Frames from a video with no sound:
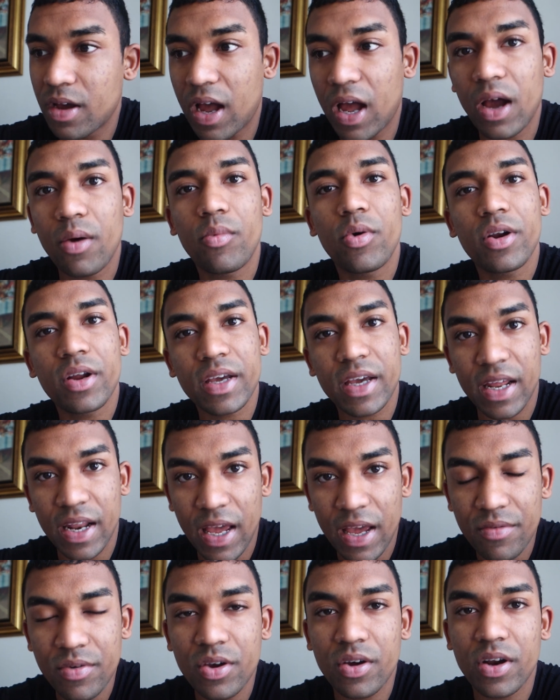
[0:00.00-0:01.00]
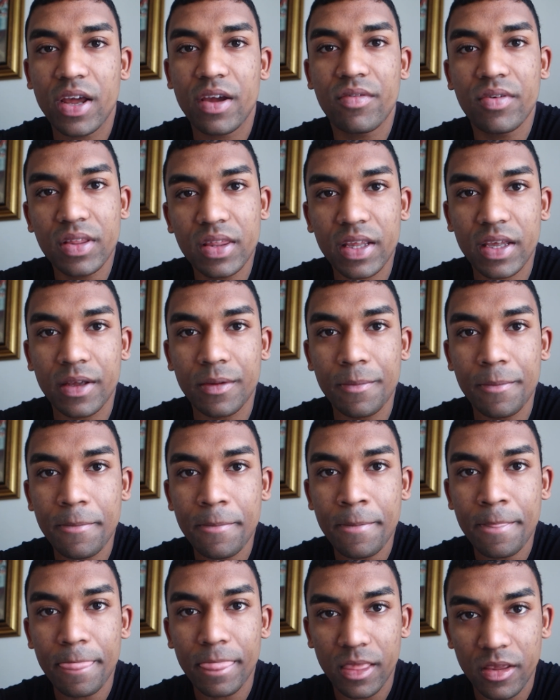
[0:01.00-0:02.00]
I want to get heavy on everything,
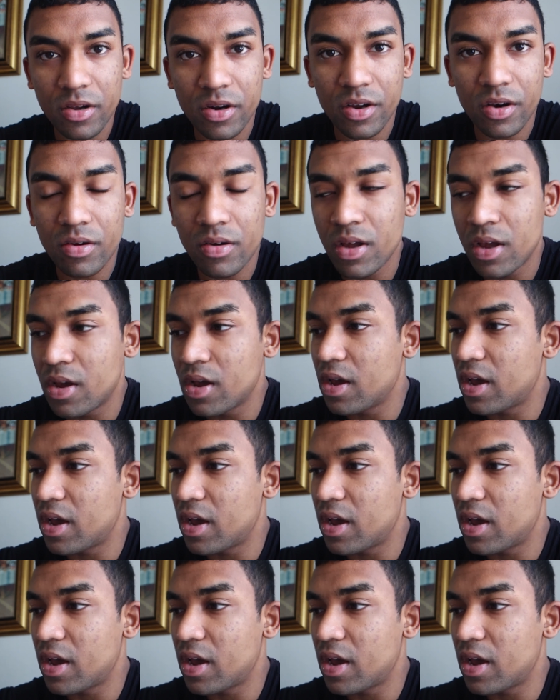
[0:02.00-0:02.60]
you know.